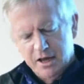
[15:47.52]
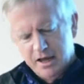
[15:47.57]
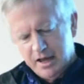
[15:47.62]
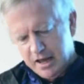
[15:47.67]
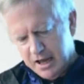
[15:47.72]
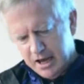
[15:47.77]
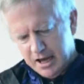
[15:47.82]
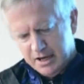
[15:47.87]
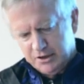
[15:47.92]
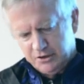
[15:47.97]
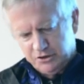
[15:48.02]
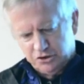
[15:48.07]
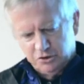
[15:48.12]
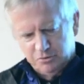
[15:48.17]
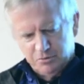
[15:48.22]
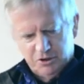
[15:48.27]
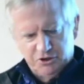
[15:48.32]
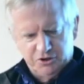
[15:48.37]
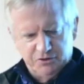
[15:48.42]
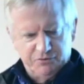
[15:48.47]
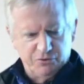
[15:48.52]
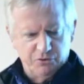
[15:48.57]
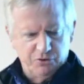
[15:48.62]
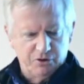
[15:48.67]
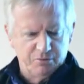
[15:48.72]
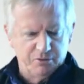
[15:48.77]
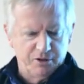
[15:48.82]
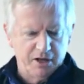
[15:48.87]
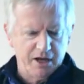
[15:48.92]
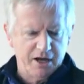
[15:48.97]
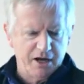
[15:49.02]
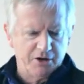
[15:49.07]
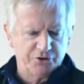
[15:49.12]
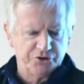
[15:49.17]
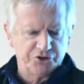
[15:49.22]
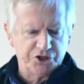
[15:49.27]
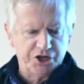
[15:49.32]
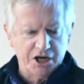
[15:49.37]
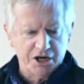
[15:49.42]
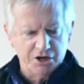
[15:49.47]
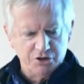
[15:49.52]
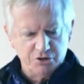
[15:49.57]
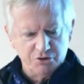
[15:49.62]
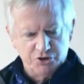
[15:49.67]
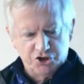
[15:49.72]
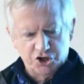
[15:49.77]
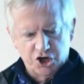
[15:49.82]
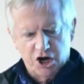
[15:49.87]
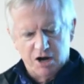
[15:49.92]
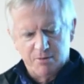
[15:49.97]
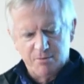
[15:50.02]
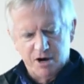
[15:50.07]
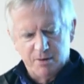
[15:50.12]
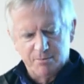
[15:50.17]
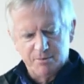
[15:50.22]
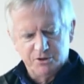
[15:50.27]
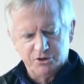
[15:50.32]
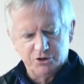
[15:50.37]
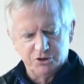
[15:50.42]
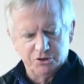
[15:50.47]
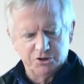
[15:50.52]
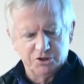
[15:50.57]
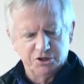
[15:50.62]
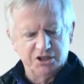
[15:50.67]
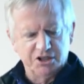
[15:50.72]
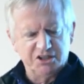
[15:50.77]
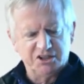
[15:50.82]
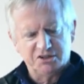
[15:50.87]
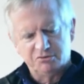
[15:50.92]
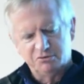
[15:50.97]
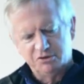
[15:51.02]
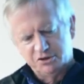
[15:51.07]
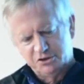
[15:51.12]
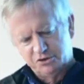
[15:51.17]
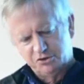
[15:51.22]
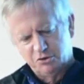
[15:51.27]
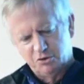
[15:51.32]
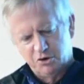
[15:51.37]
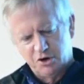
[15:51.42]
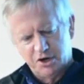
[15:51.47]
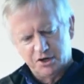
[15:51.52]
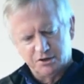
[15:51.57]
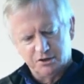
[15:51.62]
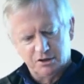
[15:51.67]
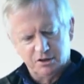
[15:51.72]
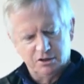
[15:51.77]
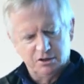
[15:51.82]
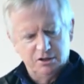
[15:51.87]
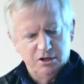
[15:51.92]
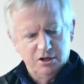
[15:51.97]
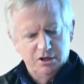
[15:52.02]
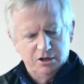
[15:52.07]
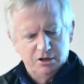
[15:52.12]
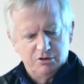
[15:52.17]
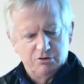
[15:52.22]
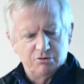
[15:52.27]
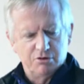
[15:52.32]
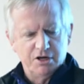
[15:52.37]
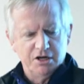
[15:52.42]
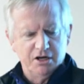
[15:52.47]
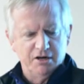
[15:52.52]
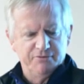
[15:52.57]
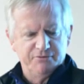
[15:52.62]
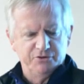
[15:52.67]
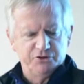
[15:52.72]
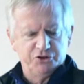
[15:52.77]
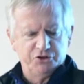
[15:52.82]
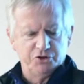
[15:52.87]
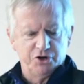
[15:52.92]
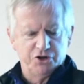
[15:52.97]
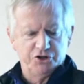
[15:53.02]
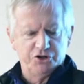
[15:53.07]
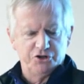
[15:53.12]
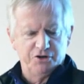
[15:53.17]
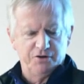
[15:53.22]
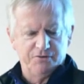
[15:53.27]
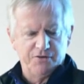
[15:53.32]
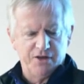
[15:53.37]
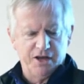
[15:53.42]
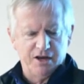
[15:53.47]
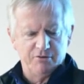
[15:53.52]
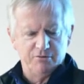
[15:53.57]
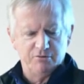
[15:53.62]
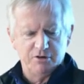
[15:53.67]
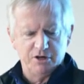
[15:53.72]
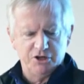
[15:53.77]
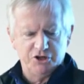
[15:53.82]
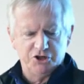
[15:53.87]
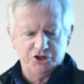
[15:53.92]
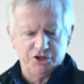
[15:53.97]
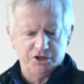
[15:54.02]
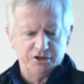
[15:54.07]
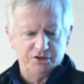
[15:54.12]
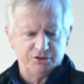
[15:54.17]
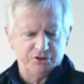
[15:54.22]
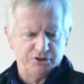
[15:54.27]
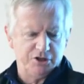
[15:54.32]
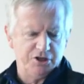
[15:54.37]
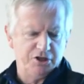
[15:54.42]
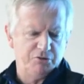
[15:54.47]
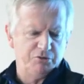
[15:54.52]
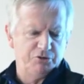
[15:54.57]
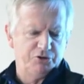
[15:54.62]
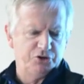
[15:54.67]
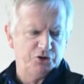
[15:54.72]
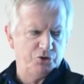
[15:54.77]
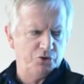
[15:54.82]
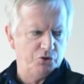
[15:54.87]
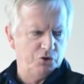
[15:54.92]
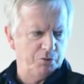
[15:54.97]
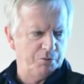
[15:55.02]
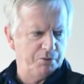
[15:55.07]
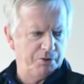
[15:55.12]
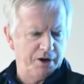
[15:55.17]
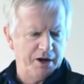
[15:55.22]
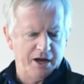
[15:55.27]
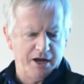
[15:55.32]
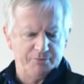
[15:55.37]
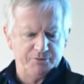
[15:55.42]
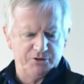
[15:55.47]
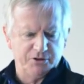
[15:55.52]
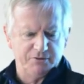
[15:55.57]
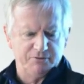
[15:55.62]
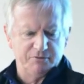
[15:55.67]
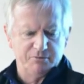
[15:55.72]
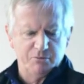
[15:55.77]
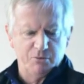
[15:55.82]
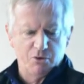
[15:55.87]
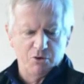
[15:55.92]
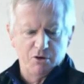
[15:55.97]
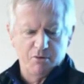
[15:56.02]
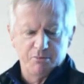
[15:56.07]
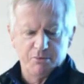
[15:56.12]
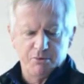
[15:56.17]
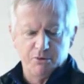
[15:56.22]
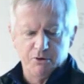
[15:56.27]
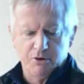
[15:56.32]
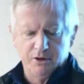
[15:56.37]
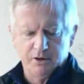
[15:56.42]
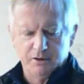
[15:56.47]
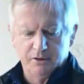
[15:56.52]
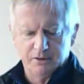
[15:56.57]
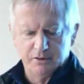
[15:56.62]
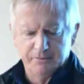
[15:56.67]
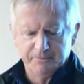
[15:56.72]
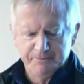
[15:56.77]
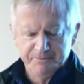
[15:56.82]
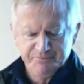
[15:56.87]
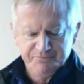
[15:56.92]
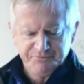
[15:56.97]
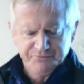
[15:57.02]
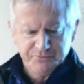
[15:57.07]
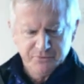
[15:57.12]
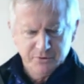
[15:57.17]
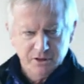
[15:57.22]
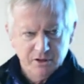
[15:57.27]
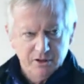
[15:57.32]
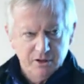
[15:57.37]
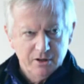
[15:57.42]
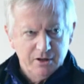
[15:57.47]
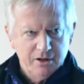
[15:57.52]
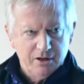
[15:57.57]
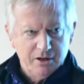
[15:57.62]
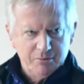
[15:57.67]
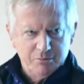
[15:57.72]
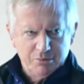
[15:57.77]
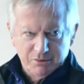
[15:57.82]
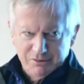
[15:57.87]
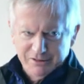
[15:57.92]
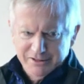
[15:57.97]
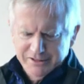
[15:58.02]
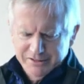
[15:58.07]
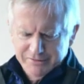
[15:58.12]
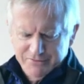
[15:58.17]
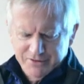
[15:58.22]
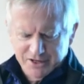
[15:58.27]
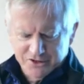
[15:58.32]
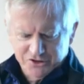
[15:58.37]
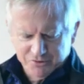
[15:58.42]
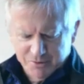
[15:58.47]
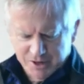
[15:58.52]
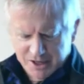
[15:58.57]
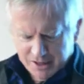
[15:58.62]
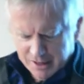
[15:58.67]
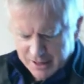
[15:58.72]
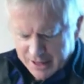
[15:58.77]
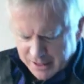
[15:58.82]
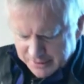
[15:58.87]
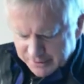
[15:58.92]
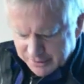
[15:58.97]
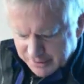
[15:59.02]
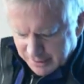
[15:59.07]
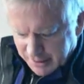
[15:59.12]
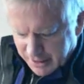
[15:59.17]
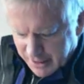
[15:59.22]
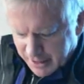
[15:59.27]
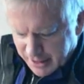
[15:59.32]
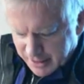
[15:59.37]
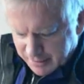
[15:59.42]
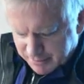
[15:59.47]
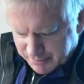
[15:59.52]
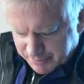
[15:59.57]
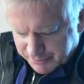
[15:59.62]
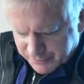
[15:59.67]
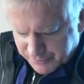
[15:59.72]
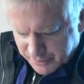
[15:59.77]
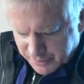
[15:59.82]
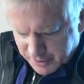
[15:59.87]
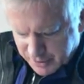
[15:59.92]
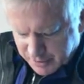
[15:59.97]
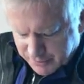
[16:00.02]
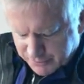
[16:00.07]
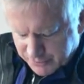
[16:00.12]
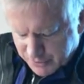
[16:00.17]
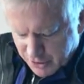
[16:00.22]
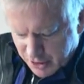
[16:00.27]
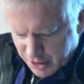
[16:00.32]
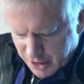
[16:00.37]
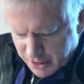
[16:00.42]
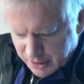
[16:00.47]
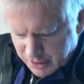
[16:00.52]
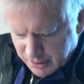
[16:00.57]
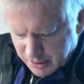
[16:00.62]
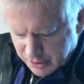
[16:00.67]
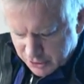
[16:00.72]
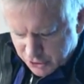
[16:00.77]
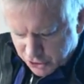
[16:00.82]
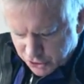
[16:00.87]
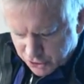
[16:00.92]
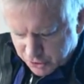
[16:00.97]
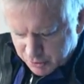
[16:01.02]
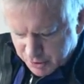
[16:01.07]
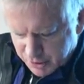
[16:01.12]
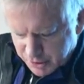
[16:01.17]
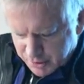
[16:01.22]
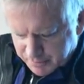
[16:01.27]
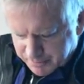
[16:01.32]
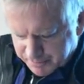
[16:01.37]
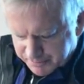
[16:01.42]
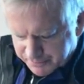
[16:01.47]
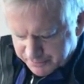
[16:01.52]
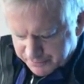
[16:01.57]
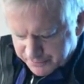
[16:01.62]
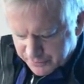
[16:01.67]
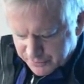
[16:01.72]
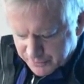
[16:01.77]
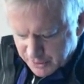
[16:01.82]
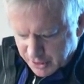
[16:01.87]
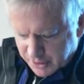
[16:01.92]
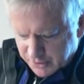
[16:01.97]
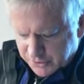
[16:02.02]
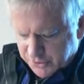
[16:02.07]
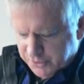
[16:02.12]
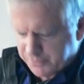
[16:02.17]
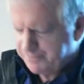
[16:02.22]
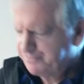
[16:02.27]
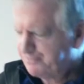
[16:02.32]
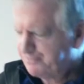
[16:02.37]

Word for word: adding so much affordable housing and new job opportunities and restoring the green infrastructure of that region is equal to or perhaps even more important. I believe that's my last slide. If not, it should be. Yes.